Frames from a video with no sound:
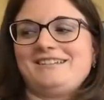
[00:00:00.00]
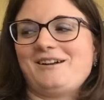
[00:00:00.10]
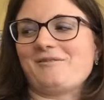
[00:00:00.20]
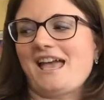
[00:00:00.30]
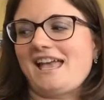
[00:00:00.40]

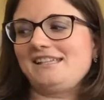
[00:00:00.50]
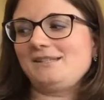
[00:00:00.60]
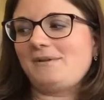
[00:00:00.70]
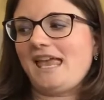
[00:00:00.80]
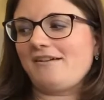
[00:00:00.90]
Okay,
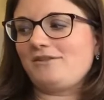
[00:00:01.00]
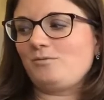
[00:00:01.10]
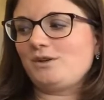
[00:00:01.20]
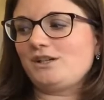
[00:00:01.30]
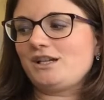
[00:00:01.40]
so we have the
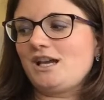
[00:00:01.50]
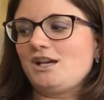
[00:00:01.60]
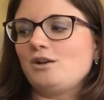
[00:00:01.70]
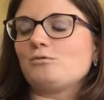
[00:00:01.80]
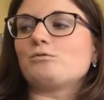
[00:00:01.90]
word
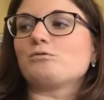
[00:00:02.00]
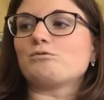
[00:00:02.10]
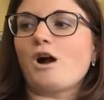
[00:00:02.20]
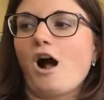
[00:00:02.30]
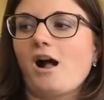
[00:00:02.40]

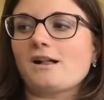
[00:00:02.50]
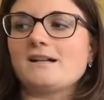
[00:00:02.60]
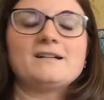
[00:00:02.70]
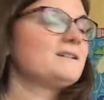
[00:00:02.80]
rock.